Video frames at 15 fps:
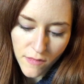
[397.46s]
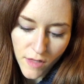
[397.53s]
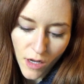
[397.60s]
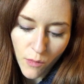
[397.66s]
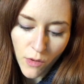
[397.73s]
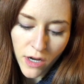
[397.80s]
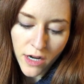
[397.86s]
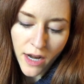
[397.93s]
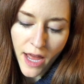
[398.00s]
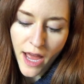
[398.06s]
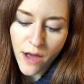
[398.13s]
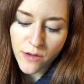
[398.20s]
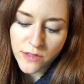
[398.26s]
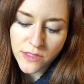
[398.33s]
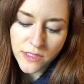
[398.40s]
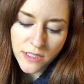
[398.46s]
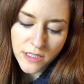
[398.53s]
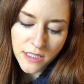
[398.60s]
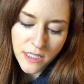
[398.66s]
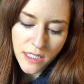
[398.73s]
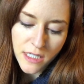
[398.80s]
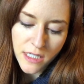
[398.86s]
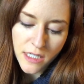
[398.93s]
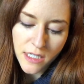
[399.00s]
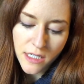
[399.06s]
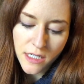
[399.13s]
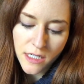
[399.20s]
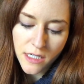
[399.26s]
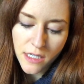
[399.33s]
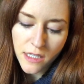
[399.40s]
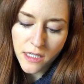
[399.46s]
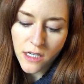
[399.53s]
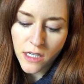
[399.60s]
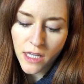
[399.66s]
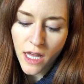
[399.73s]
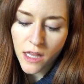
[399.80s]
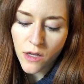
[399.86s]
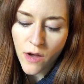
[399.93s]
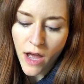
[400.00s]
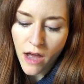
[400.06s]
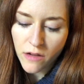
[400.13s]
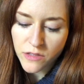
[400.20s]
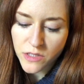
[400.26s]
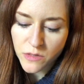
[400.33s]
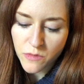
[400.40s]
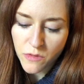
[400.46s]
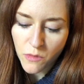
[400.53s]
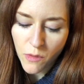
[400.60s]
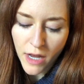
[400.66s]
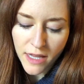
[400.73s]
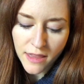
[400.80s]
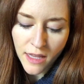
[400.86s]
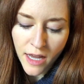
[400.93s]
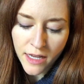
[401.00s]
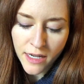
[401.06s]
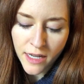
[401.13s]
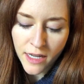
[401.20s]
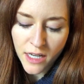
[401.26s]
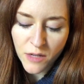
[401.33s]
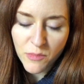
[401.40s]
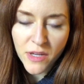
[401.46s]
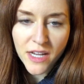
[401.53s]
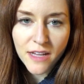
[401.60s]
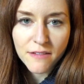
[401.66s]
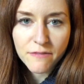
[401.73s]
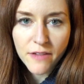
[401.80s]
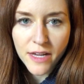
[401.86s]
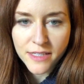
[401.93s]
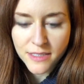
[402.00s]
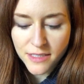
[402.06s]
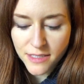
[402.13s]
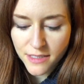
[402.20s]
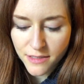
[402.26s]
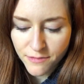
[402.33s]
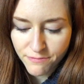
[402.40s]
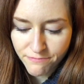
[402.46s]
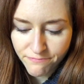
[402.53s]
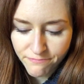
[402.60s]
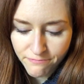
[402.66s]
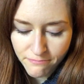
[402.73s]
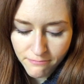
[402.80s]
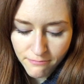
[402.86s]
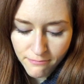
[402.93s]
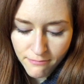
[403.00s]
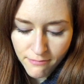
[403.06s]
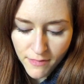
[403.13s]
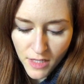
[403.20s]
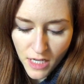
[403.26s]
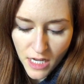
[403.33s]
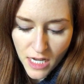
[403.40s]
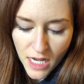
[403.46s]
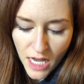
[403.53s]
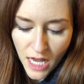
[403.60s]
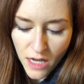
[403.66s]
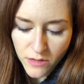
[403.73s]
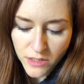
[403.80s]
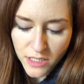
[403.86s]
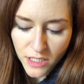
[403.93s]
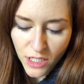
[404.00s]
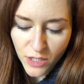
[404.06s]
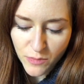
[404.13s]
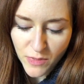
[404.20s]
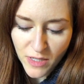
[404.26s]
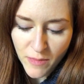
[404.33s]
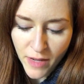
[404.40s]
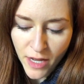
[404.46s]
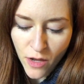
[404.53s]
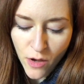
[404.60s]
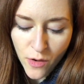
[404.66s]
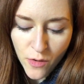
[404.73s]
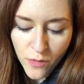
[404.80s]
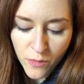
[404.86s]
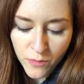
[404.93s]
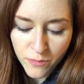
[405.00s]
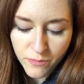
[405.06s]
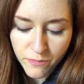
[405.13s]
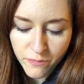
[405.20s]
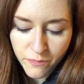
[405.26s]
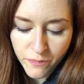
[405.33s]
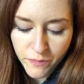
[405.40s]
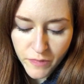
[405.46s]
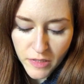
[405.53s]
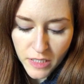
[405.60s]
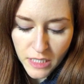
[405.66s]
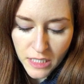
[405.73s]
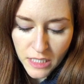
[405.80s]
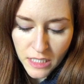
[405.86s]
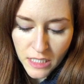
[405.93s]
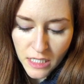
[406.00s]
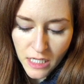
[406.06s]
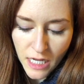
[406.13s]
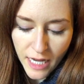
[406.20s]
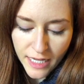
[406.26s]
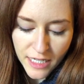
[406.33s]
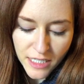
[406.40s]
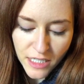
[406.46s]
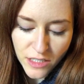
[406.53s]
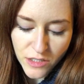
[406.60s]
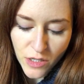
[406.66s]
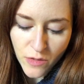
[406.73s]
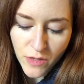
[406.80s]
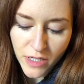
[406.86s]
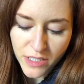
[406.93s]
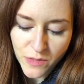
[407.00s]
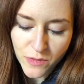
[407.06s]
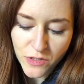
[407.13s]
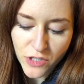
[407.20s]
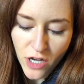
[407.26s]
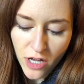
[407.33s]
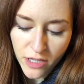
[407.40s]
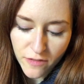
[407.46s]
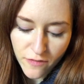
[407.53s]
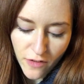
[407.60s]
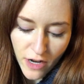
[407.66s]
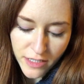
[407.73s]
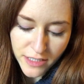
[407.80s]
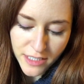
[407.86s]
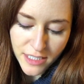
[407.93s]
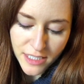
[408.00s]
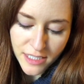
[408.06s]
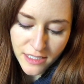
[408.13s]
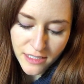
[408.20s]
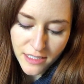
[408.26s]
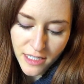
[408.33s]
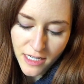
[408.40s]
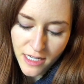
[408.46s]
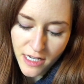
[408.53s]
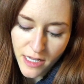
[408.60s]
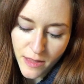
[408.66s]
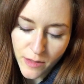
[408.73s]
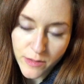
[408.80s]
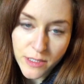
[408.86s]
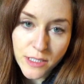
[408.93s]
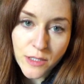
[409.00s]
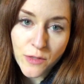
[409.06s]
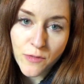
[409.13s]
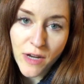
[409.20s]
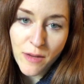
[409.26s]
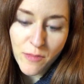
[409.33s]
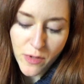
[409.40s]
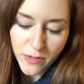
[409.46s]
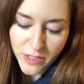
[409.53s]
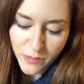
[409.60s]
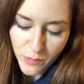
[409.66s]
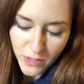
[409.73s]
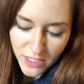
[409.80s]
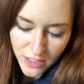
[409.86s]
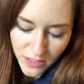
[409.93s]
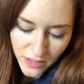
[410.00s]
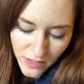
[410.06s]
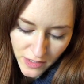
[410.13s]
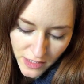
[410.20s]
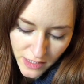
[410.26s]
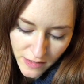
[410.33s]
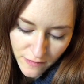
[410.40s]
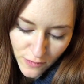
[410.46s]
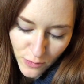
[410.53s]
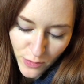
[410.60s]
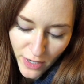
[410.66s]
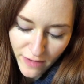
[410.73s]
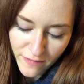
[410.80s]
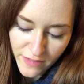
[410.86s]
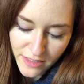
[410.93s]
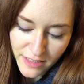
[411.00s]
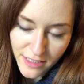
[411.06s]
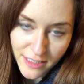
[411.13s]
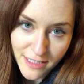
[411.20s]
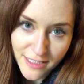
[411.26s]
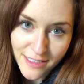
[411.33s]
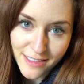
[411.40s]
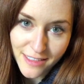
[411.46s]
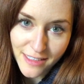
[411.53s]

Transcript: I wanted a house, a little yellow house with white lining and a picket fence, a house that could be my home. I could eat donuts with chocolate frosting and those little rainbow sprinkles for breakfast.